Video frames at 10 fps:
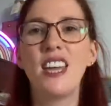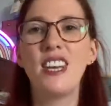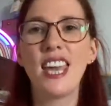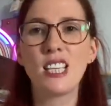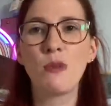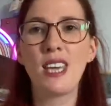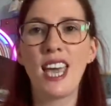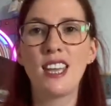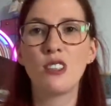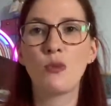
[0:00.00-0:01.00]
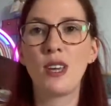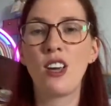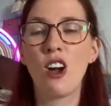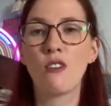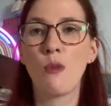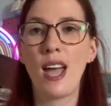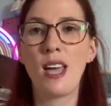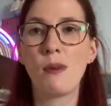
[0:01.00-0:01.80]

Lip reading: Next weekend we are away.